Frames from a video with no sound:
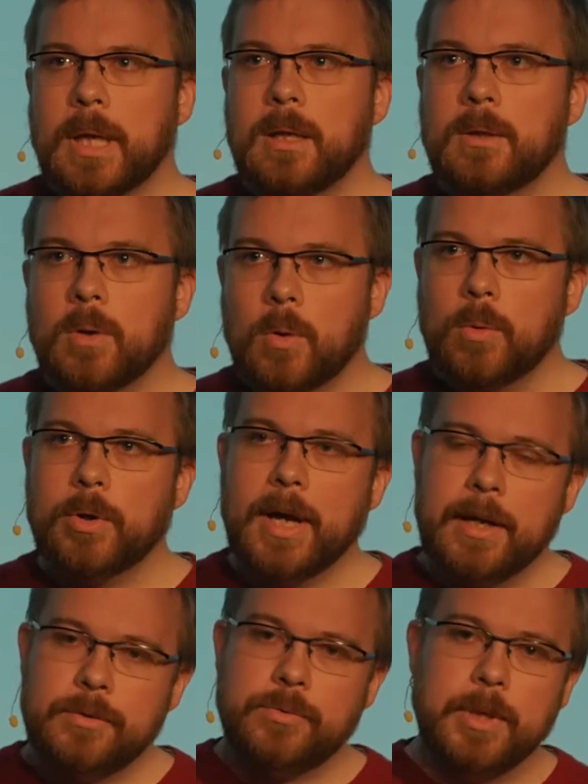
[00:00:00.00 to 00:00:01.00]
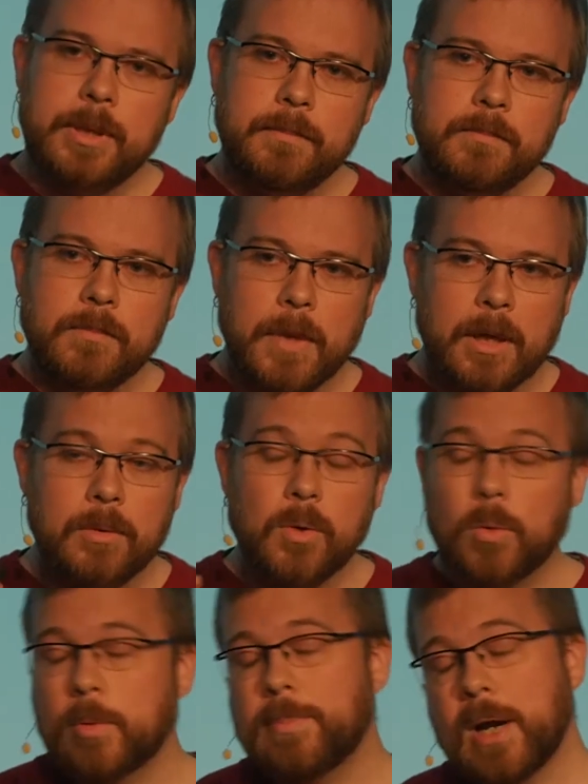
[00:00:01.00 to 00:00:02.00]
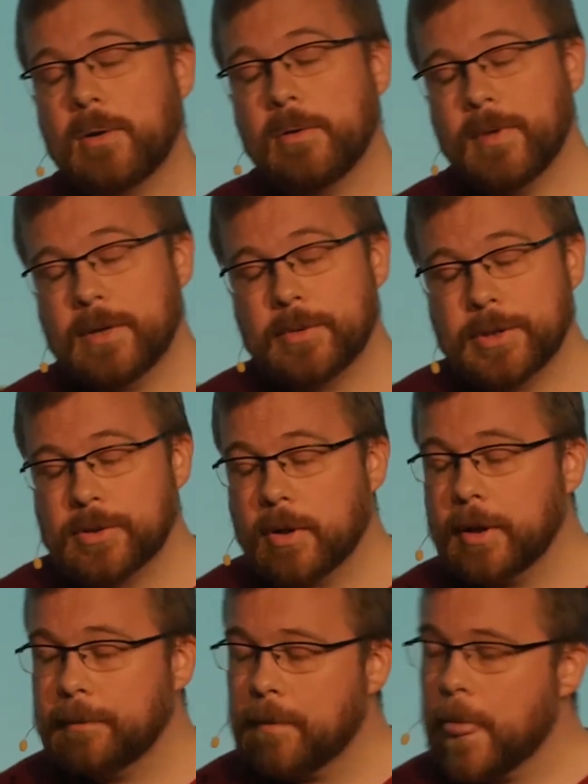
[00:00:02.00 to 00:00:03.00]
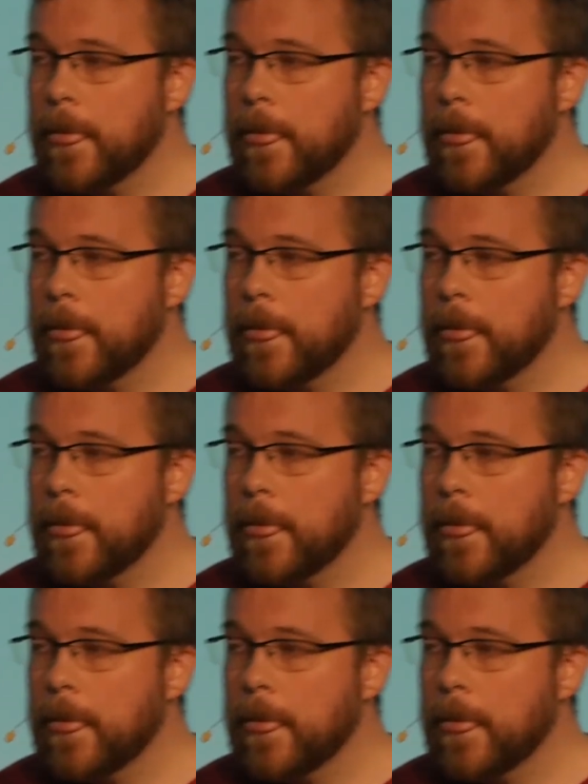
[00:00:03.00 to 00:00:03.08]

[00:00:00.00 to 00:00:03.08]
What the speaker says: a lower barrier of entry,